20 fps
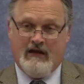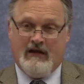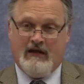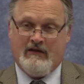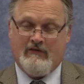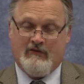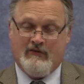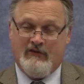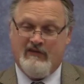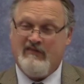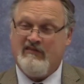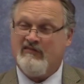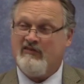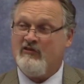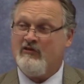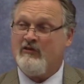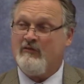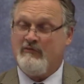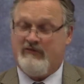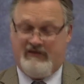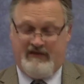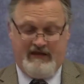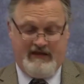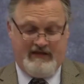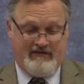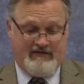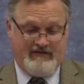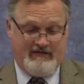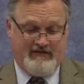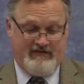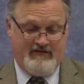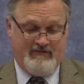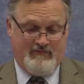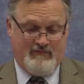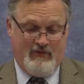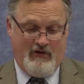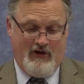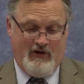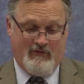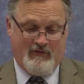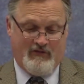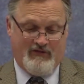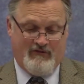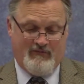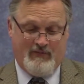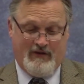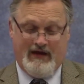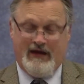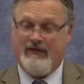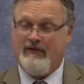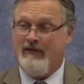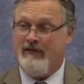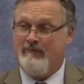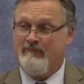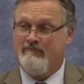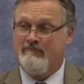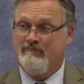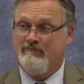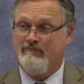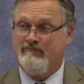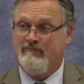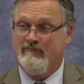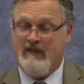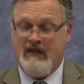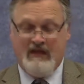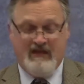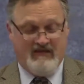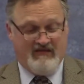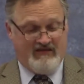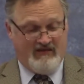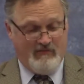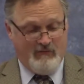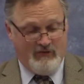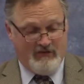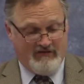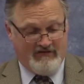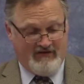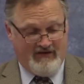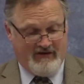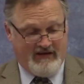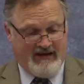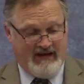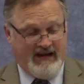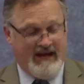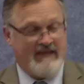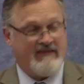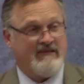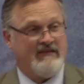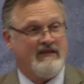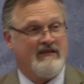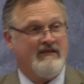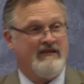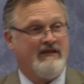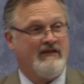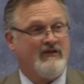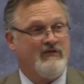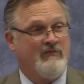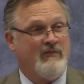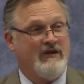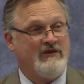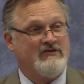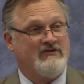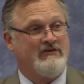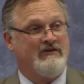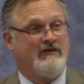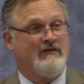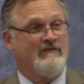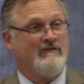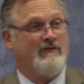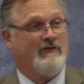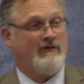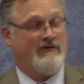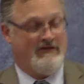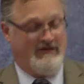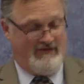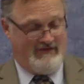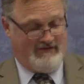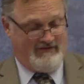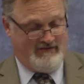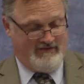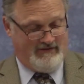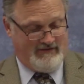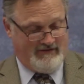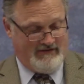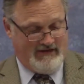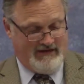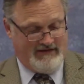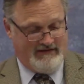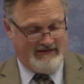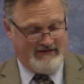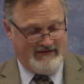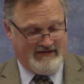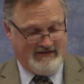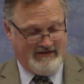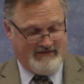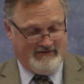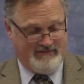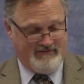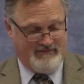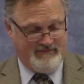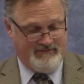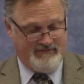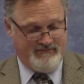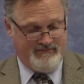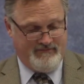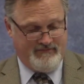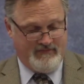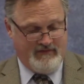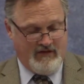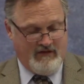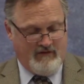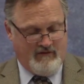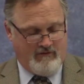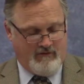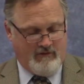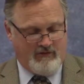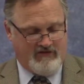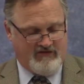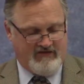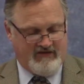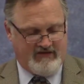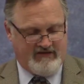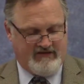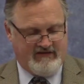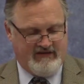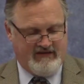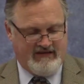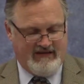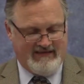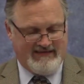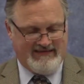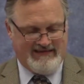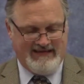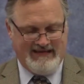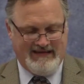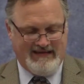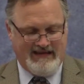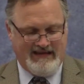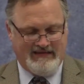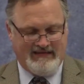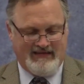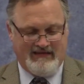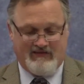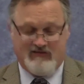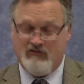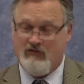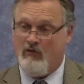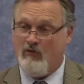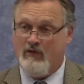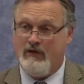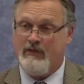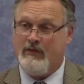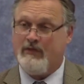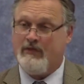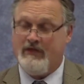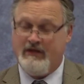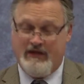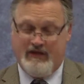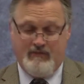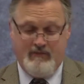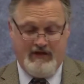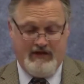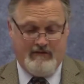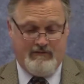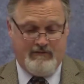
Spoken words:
Under these circumstances, Paul responded somewhat sarcastically, especially in verse 19. Verse 16, I say again, lest no one think me a